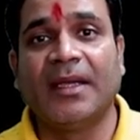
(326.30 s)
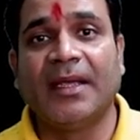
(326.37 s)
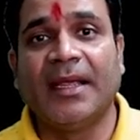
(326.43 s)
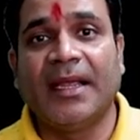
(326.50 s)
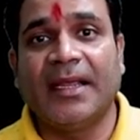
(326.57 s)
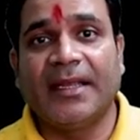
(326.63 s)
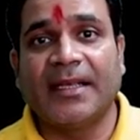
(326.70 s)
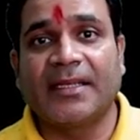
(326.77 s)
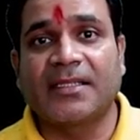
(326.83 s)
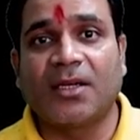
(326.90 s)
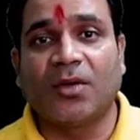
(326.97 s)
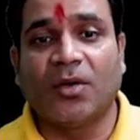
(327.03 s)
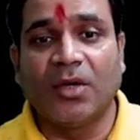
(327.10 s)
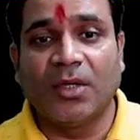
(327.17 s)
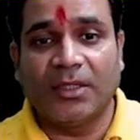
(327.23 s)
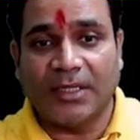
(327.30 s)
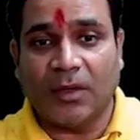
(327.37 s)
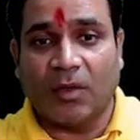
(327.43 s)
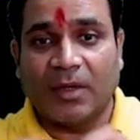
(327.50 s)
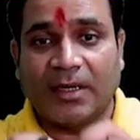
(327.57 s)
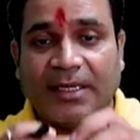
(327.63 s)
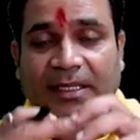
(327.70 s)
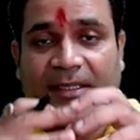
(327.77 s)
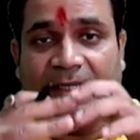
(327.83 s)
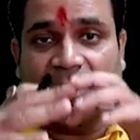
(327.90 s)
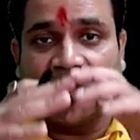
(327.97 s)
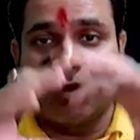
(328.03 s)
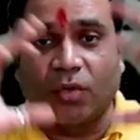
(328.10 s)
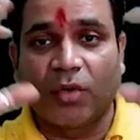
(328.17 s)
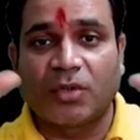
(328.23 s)
Yes or no? The
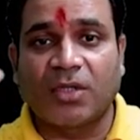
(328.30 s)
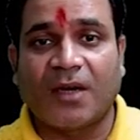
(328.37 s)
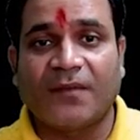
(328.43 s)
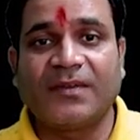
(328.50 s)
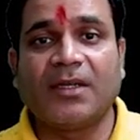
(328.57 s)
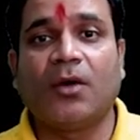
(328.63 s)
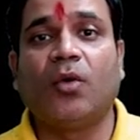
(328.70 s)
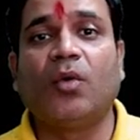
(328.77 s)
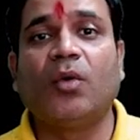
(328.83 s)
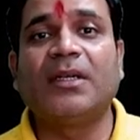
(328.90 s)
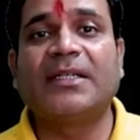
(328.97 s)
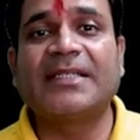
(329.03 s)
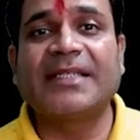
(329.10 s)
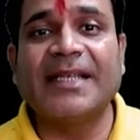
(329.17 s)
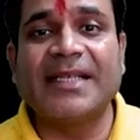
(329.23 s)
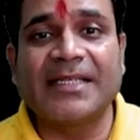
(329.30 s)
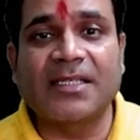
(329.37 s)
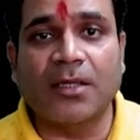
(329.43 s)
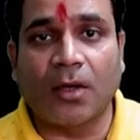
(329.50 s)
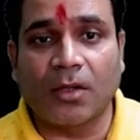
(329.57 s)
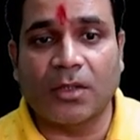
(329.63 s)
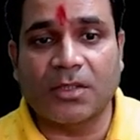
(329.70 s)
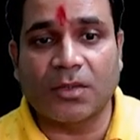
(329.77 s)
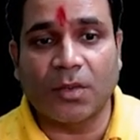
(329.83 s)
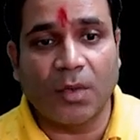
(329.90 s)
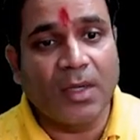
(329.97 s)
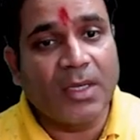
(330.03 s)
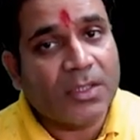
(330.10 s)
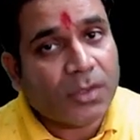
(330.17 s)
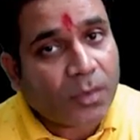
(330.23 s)
growth of the whole cells also.
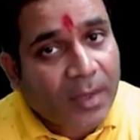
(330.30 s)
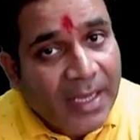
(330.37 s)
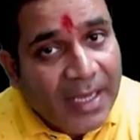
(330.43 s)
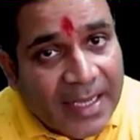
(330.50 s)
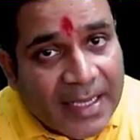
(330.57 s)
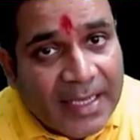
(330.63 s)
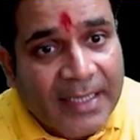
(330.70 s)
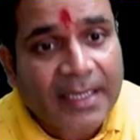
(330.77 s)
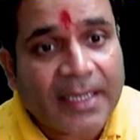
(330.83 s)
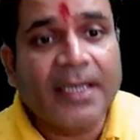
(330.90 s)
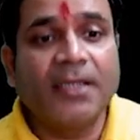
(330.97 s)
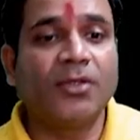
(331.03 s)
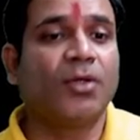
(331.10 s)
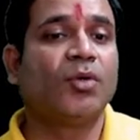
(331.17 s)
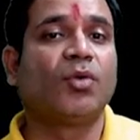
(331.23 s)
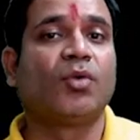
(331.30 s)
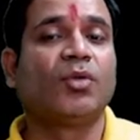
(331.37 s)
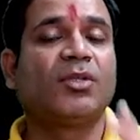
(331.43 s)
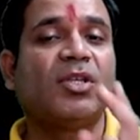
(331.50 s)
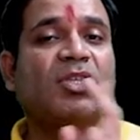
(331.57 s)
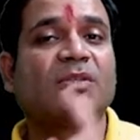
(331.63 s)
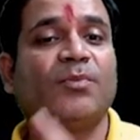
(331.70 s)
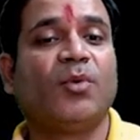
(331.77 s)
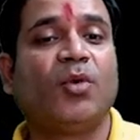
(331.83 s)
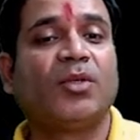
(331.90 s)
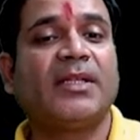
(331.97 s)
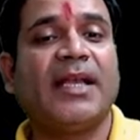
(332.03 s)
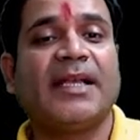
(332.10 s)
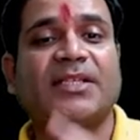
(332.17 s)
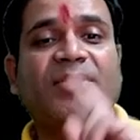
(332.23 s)
So here the growth is both
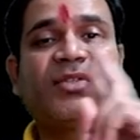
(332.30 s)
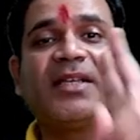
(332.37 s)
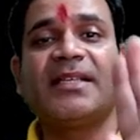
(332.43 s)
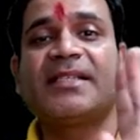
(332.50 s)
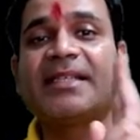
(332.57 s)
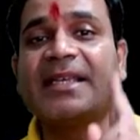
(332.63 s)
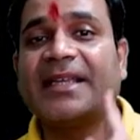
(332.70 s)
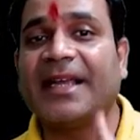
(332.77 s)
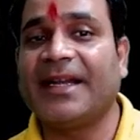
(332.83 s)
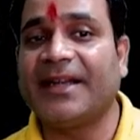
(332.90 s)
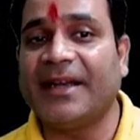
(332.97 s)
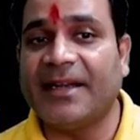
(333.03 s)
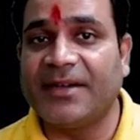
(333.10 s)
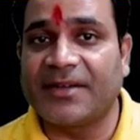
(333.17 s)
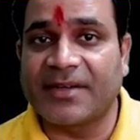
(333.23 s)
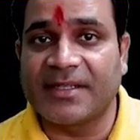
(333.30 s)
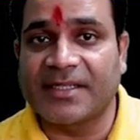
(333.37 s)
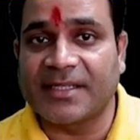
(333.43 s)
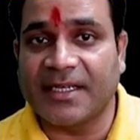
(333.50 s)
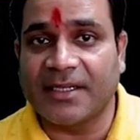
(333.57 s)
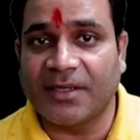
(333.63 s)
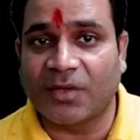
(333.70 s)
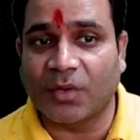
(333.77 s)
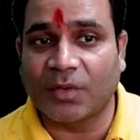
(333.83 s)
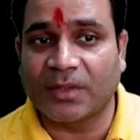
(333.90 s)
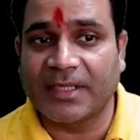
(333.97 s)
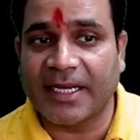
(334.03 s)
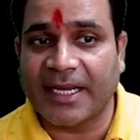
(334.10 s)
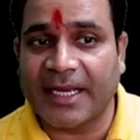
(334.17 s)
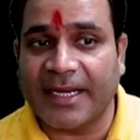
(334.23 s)
extrinsic and intrinsic growth.
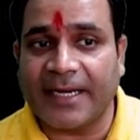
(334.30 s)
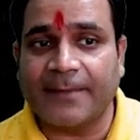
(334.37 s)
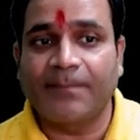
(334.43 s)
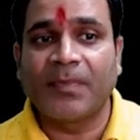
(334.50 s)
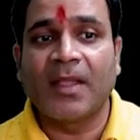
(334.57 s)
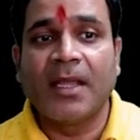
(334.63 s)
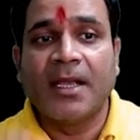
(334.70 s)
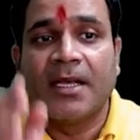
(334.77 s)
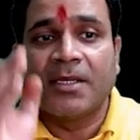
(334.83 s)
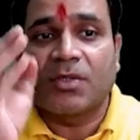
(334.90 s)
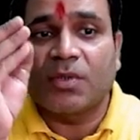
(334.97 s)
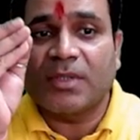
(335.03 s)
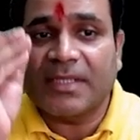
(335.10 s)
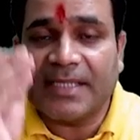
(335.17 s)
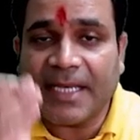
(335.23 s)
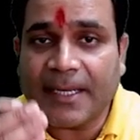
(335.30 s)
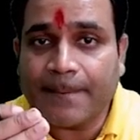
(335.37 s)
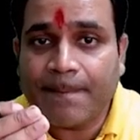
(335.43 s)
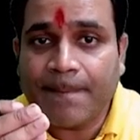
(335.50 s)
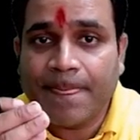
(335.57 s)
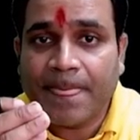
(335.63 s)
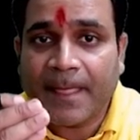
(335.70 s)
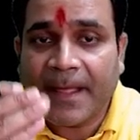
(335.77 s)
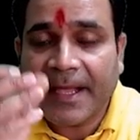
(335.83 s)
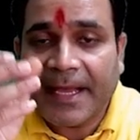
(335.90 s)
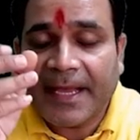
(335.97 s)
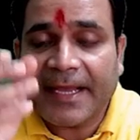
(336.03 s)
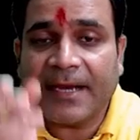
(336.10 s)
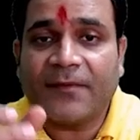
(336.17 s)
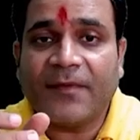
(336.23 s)
Correct? So see,
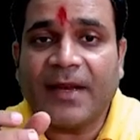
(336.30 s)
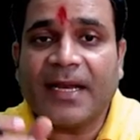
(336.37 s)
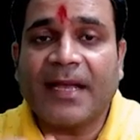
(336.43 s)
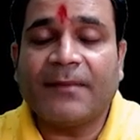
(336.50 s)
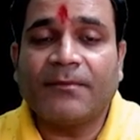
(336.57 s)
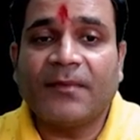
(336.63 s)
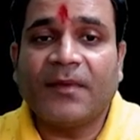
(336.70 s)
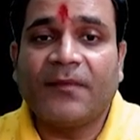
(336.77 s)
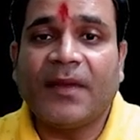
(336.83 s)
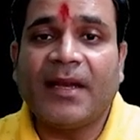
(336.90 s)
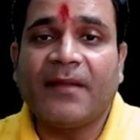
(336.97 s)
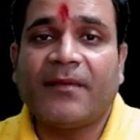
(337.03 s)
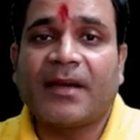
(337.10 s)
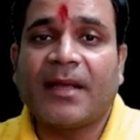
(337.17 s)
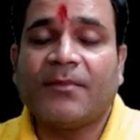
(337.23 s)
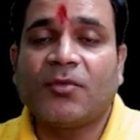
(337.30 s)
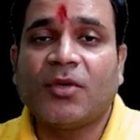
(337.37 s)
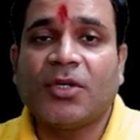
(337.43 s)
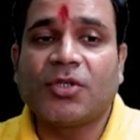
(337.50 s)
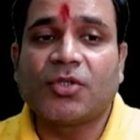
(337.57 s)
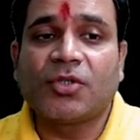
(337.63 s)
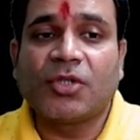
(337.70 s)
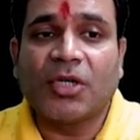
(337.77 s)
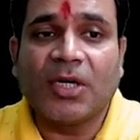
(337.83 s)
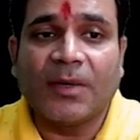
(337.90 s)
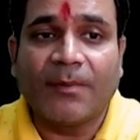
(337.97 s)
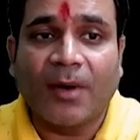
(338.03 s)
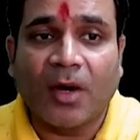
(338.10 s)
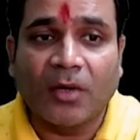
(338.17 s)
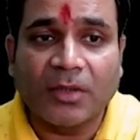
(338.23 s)
here whenever I'm going to tell
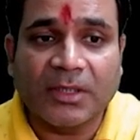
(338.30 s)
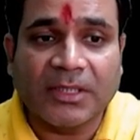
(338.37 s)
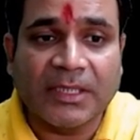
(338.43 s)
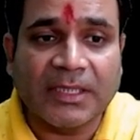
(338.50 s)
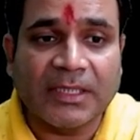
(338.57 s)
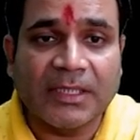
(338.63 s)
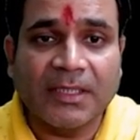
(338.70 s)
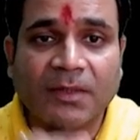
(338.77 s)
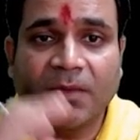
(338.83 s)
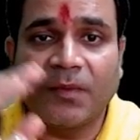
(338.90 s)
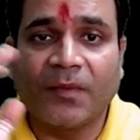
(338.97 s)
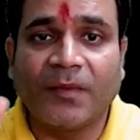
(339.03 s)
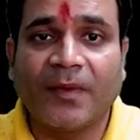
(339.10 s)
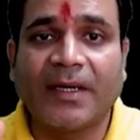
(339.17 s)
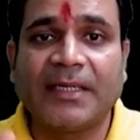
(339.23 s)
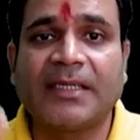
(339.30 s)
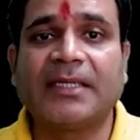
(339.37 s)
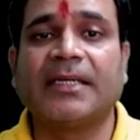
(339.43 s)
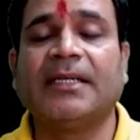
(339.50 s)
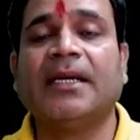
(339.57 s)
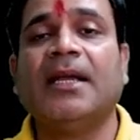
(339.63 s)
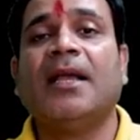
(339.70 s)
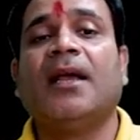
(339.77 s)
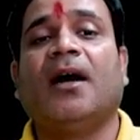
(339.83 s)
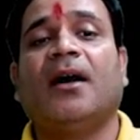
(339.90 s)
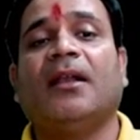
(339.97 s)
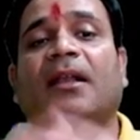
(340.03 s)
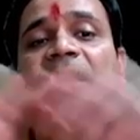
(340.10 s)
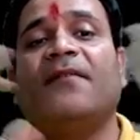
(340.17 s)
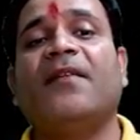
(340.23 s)
about the what a
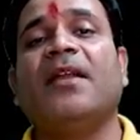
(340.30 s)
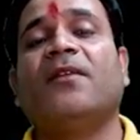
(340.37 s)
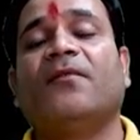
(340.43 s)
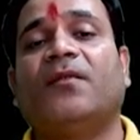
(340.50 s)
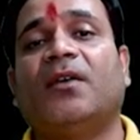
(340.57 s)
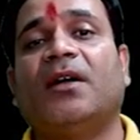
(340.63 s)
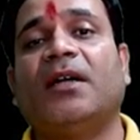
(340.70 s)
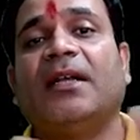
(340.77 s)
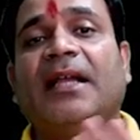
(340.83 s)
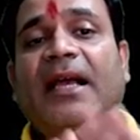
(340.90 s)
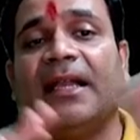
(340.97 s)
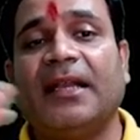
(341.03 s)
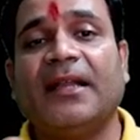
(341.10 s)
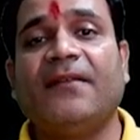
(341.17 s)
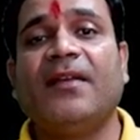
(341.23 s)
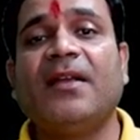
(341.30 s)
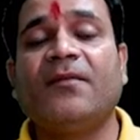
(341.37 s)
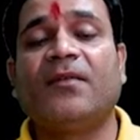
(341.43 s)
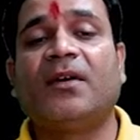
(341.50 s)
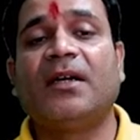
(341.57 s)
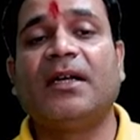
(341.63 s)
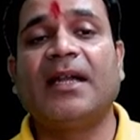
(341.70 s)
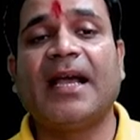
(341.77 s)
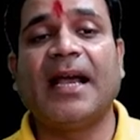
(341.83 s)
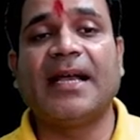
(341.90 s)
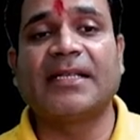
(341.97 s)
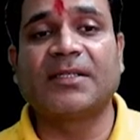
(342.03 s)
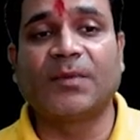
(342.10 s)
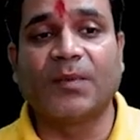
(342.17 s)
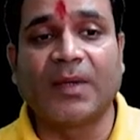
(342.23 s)
living world has
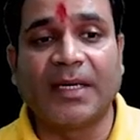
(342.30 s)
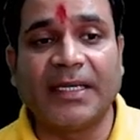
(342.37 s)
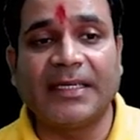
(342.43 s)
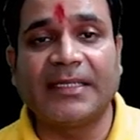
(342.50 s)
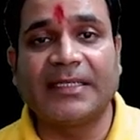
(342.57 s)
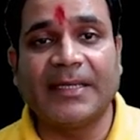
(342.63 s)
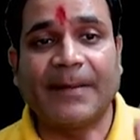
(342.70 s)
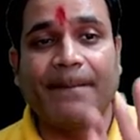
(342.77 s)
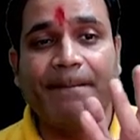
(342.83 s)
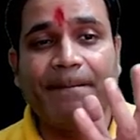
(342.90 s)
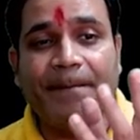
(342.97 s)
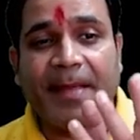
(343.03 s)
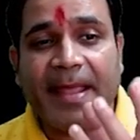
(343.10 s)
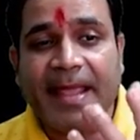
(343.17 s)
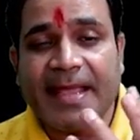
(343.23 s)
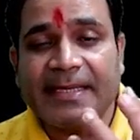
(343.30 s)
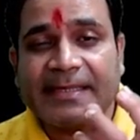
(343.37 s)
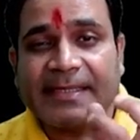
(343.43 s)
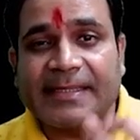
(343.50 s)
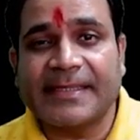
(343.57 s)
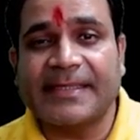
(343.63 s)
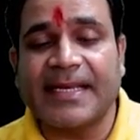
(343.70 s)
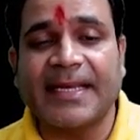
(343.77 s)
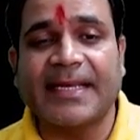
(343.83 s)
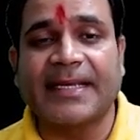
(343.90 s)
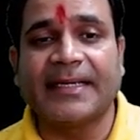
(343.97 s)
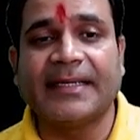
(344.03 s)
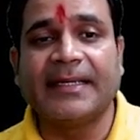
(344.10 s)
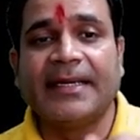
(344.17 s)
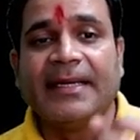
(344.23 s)
what the basic
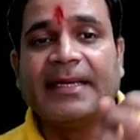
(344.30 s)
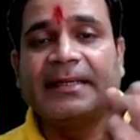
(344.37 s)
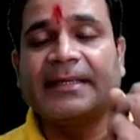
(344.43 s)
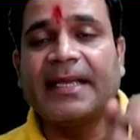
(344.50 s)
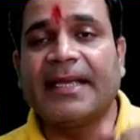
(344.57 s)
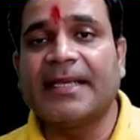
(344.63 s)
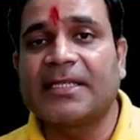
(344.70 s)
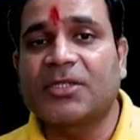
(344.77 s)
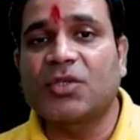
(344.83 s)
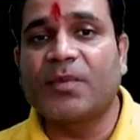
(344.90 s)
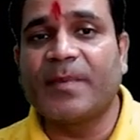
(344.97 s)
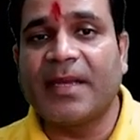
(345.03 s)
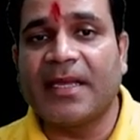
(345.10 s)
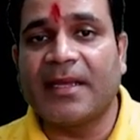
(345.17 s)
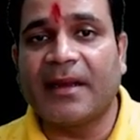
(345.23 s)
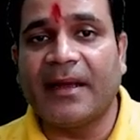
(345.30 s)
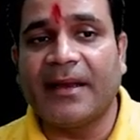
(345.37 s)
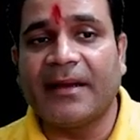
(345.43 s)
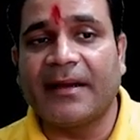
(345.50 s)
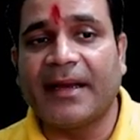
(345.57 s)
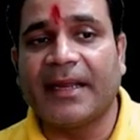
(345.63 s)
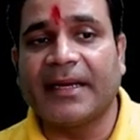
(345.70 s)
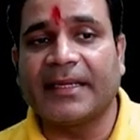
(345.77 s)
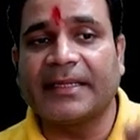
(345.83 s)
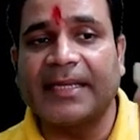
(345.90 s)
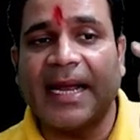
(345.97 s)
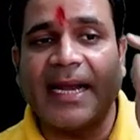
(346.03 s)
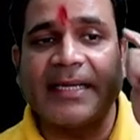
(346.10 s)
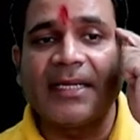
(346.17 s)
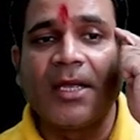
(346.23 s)
thing is to be clear here,
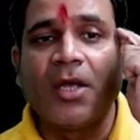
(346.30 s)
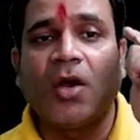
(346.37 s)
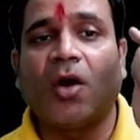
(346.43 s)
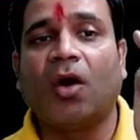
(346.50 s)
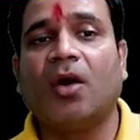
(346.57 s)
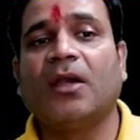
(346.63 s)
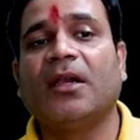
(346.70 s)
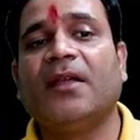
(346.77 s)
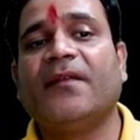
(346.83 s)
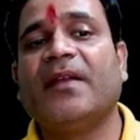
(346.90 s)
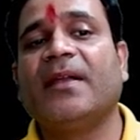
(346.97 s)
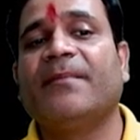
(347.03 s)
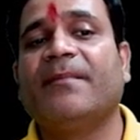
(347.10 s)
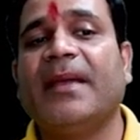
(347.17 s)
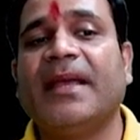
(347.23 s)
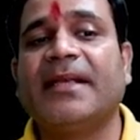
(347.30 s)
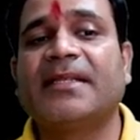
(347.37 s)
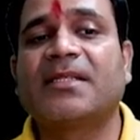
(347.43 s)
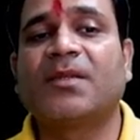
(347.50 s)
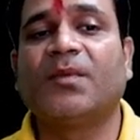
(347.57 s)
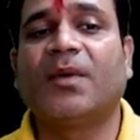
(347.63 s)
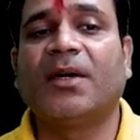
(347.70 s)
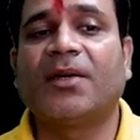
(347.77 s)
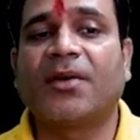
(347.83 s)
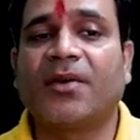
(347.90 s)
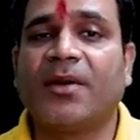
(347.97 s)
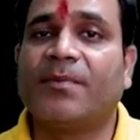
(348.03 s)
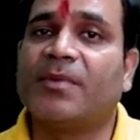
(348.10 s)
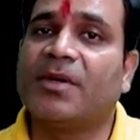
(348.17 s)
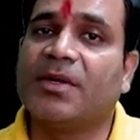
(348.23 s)
that all living beings what
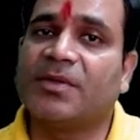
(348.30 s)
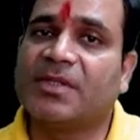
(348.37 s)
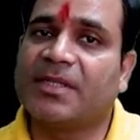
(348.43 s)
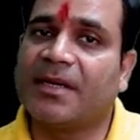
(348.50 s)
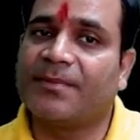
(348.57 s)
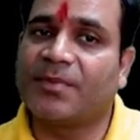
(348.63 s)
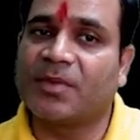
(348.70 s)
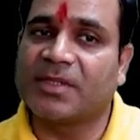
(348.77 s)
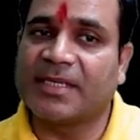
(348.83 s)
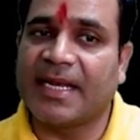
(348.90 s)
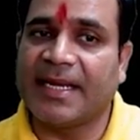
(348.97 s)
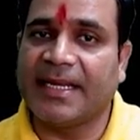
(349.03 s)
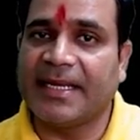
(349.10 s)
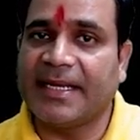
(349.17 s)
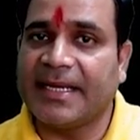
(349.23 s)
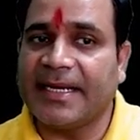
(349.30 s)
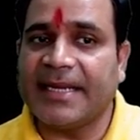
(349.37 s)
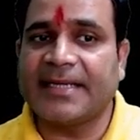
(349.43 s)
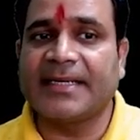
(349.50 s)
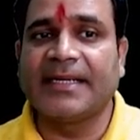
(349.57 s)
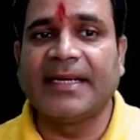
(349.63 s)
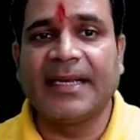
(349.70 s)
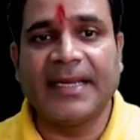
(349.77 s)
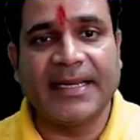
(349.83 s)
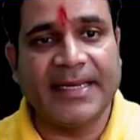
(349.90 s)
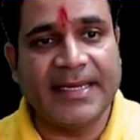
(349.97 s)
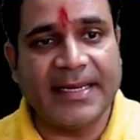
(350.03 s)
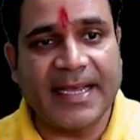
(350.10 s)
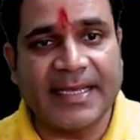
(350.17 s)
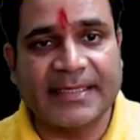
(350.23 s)
reproduce their progeny. Correct?
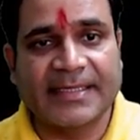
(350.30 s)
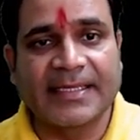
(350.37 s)
Yes.